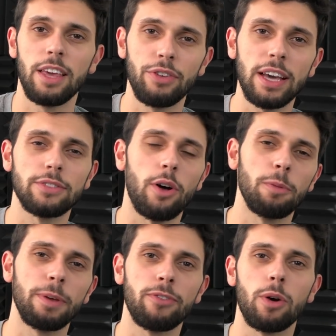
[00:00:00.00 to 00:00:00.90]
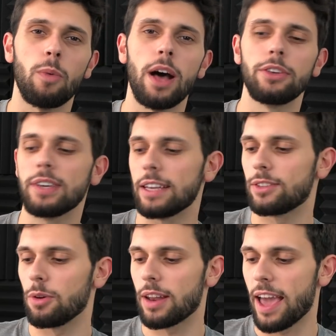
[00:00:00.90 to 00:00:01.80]
If you guys followed me for a while, you guys
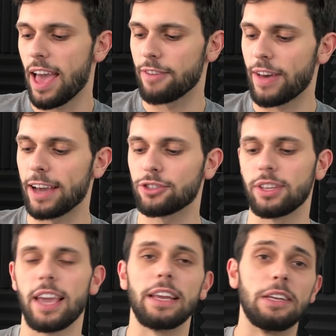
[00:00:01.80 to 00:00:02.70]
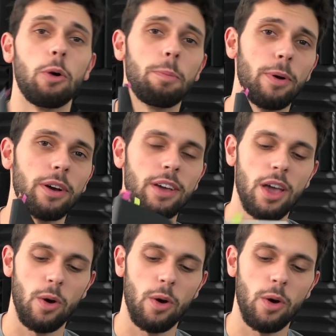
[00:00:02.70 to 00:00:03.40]
know that I have actually a notebook